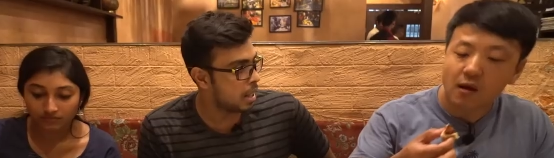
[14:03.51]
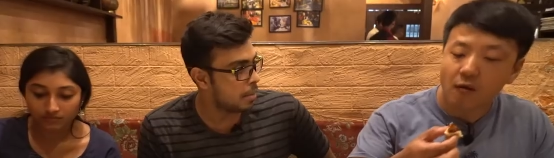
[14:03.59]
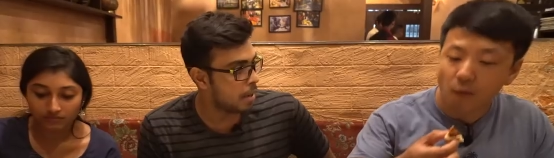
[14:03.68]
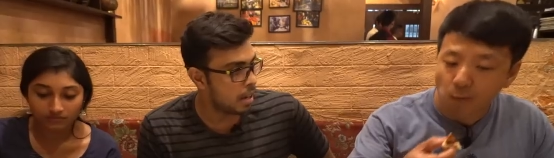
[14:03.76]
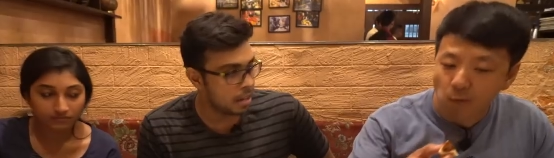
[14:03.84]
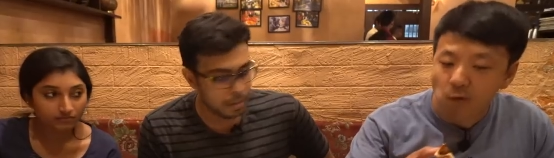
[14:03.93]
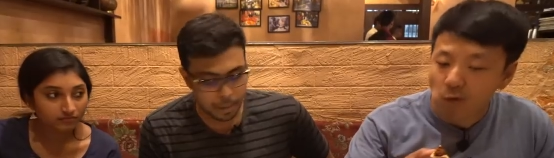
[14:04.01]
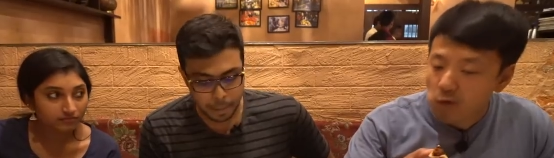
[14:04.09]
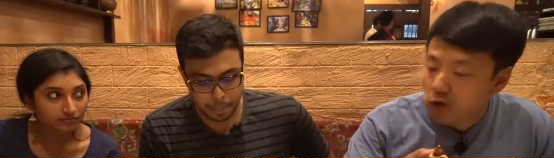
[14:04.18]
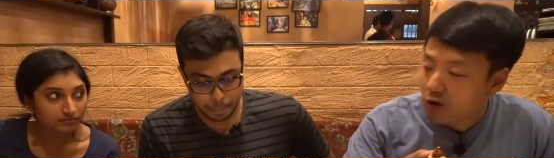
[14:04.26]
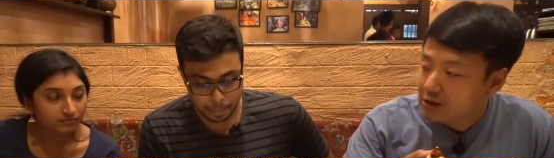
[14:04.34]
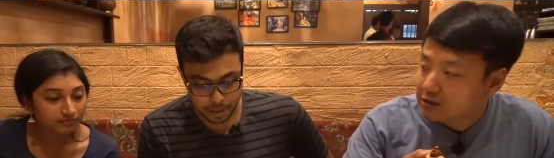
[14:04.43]
Speaker 1: I've had, mm -hmm.
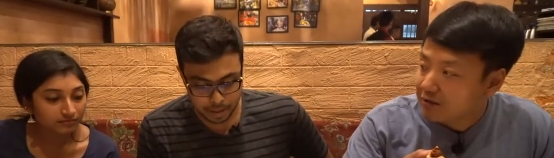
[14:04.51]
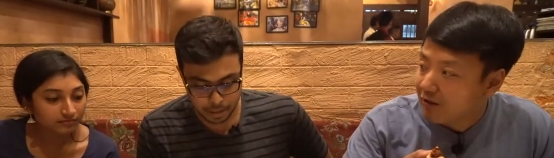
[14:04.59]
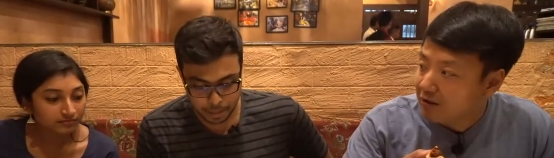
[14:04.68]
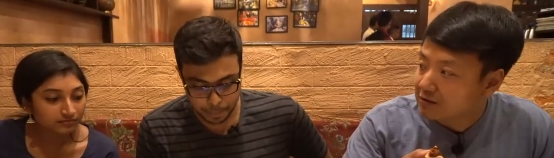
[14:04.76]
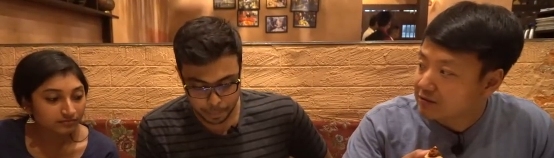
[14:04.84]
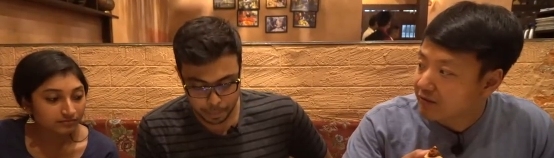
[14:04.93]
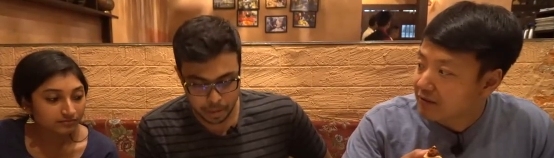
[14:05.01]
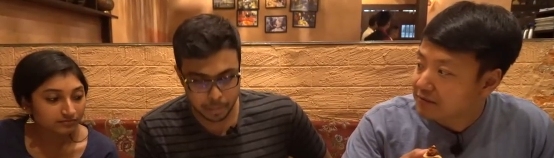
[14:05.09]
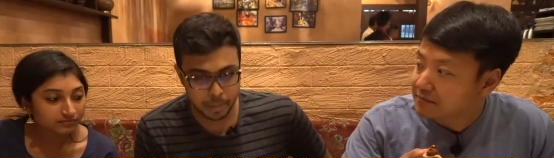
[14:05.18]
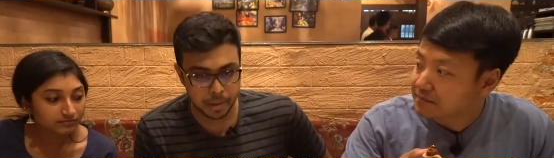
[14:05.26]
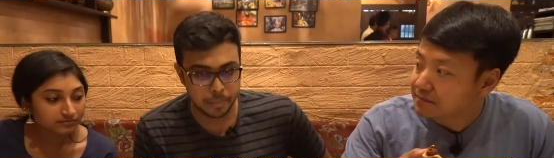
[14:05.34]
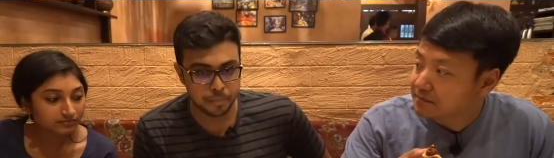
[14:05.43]
but
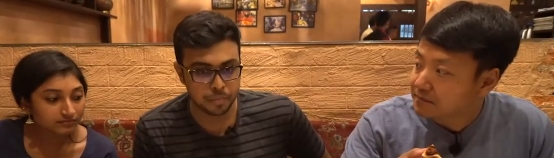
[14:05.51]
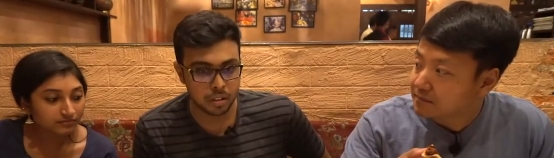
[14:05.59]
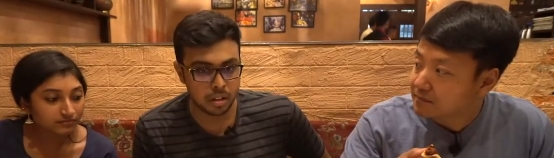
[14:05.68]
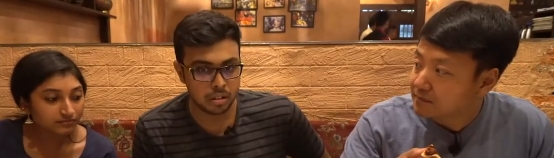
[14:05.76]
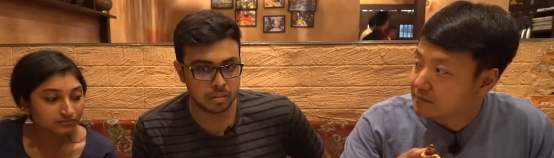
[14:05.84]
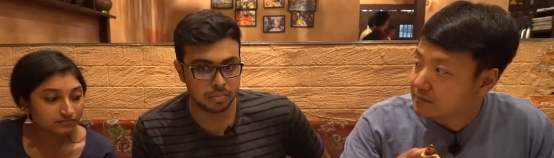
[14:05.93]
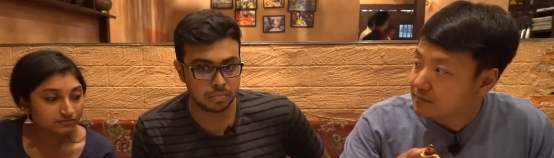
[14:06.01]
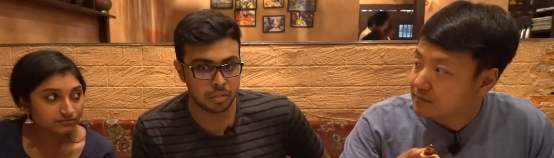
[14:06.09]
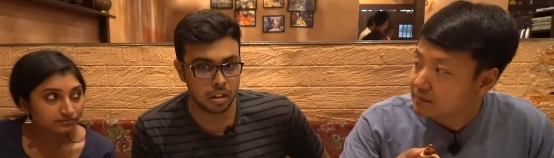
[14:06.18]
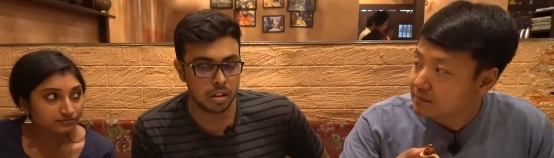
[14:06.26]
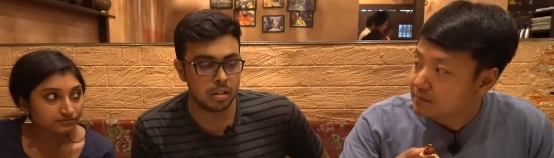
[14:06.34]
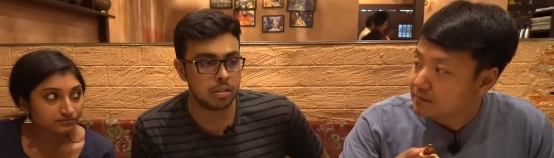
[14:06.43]
maybe
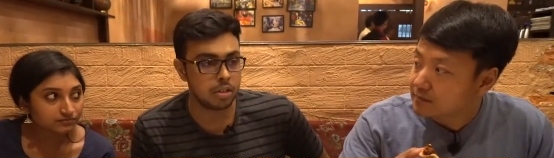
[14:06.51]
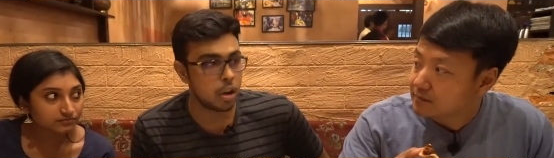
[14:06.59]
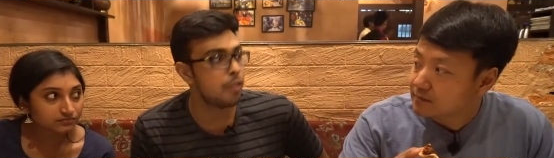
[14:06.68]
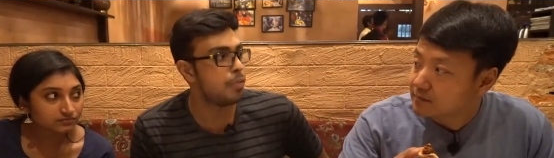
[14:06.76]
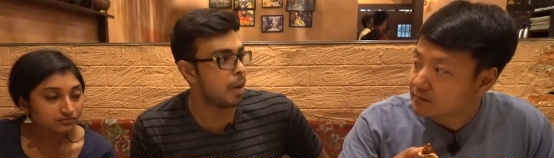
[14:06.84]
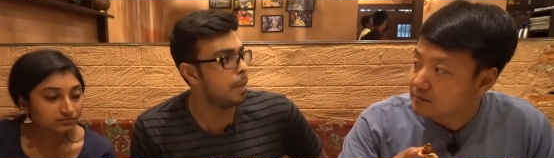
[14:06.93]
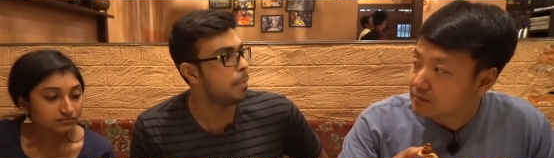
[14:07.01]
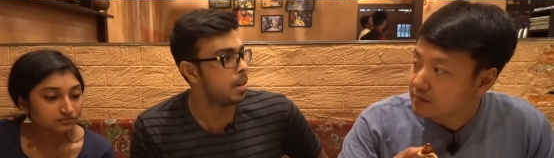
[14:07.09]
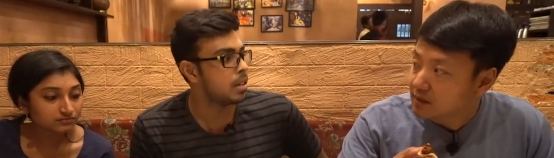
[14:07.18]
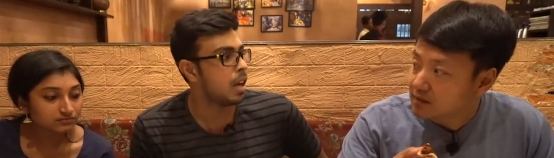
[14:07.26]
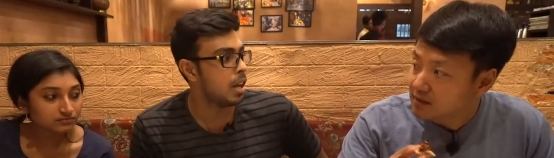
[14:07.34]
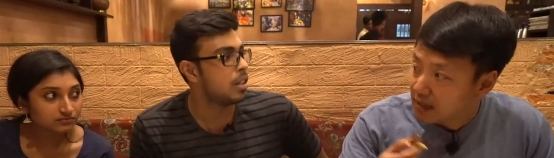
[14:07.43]
um, uh, top five
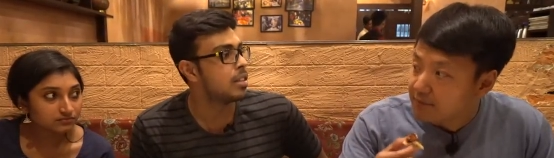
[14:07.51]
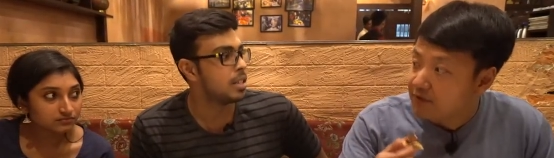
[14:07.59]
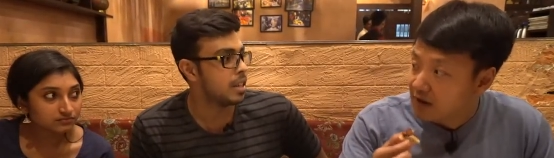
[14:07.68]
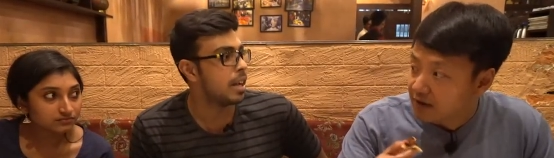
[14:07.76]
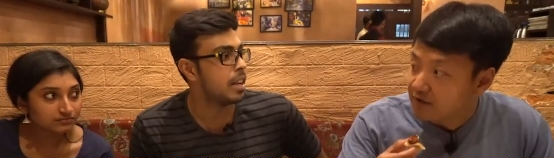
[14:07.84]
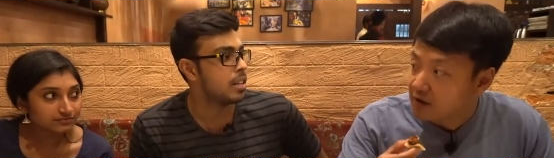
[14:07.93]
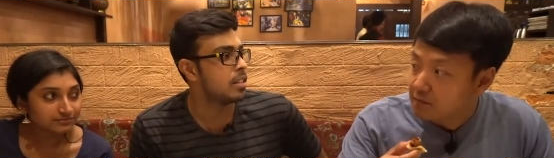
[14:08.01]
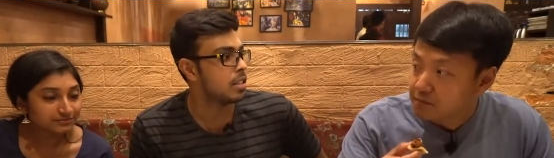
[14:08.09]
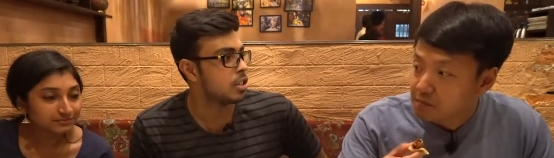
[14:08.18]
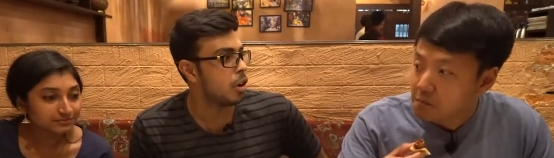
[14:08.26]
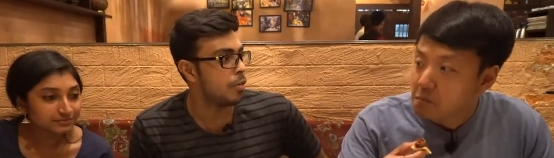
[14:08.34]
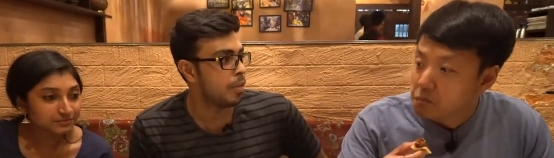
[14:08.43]
mutton. I'll five. take it in
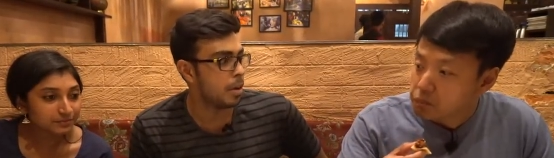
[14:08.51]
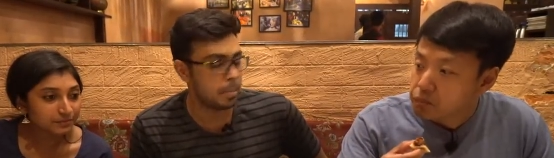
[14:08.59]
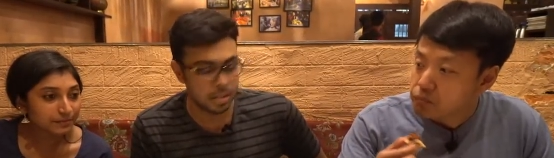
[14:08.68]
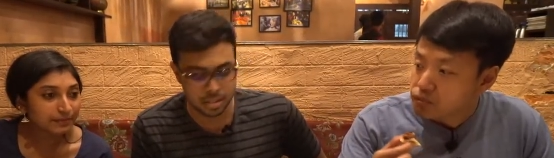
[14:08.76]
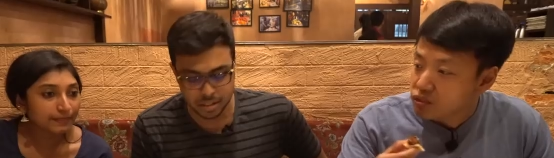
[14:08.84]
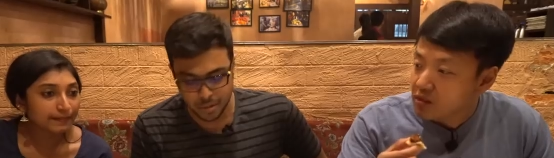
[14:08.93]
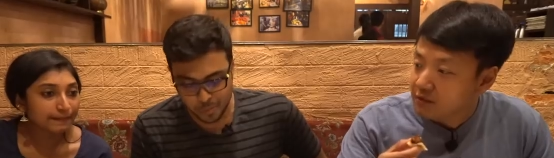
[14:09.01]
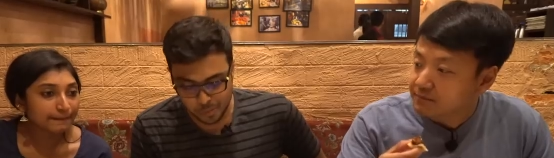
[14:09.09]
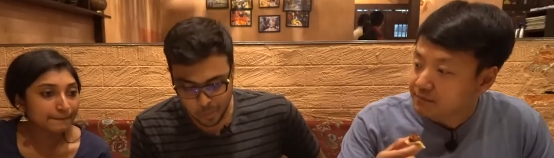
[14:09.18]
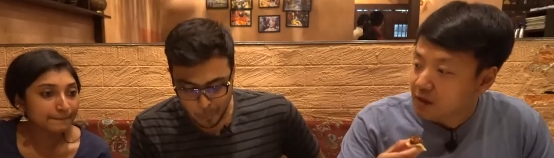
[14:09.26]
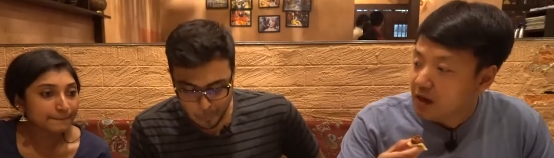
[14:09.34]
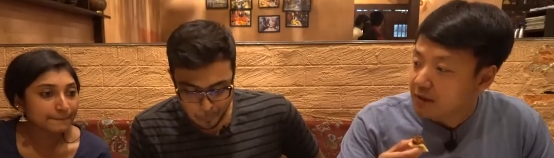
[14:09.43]
the top five list.
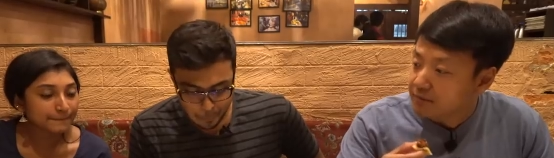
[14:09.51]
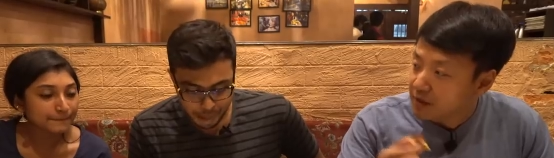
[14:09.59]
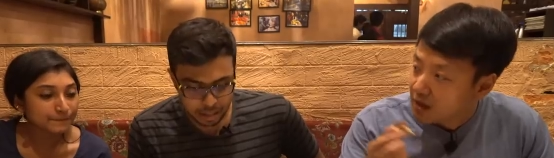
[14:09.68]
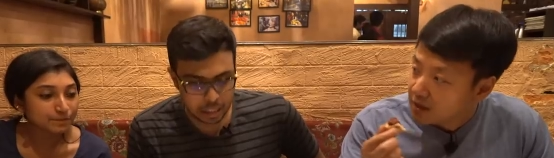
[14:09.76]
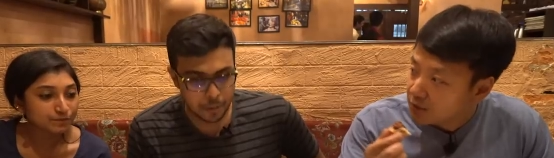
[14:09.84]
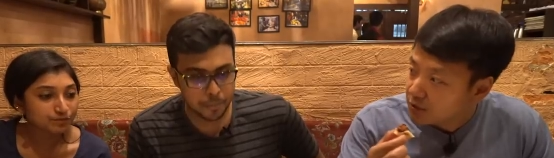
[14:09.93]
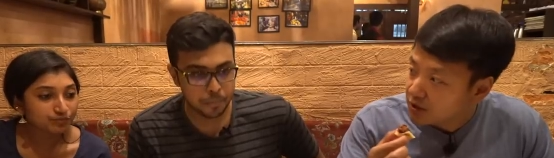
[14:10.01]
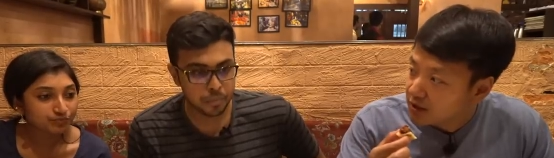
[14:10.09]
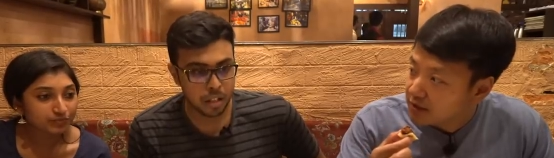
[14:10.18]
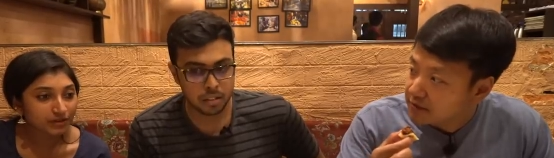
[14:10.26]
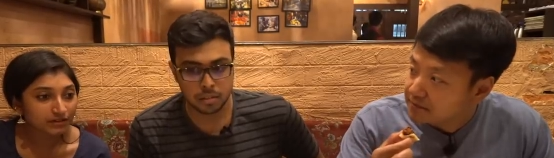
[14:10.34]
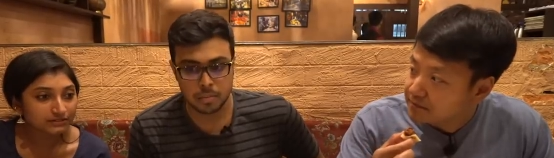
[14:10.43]
Speaker 2: All right, Bianca, what do you think?